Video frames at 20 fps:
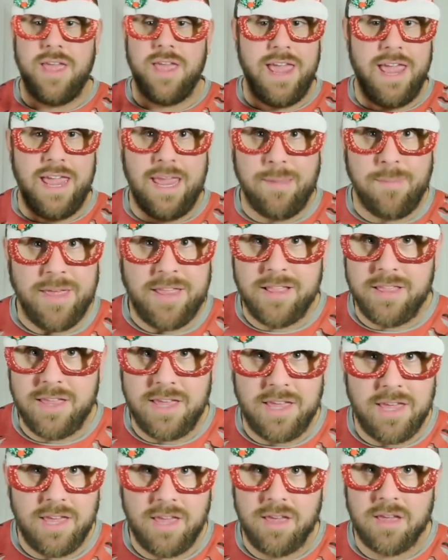Amy
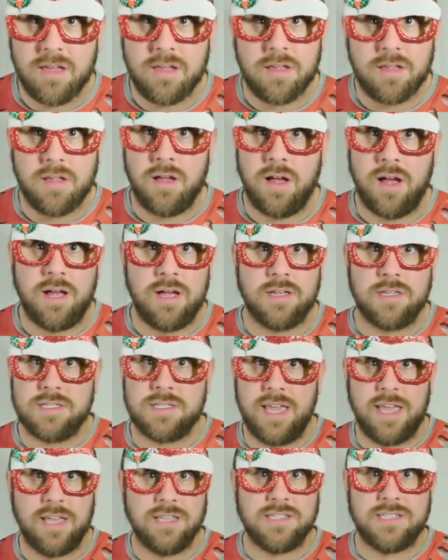Lee
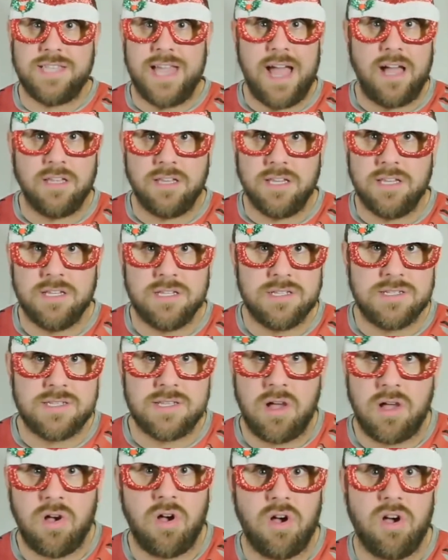sang Sally's
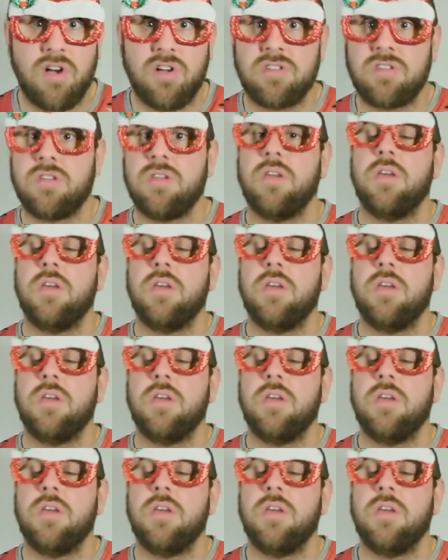song.